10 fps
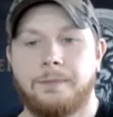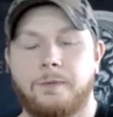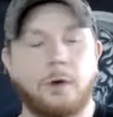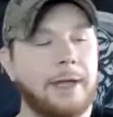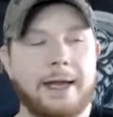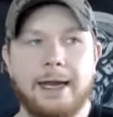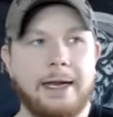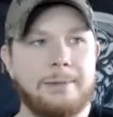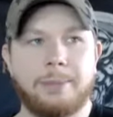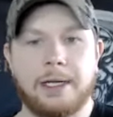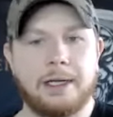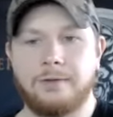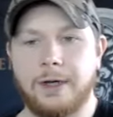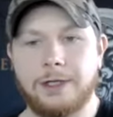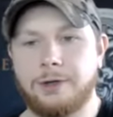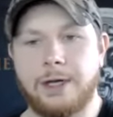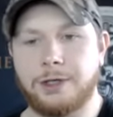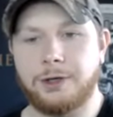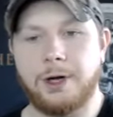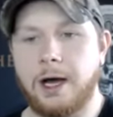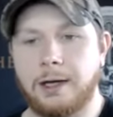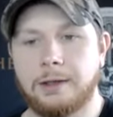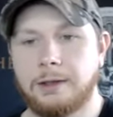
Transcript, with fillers: Don't let anybody convince you that you're not.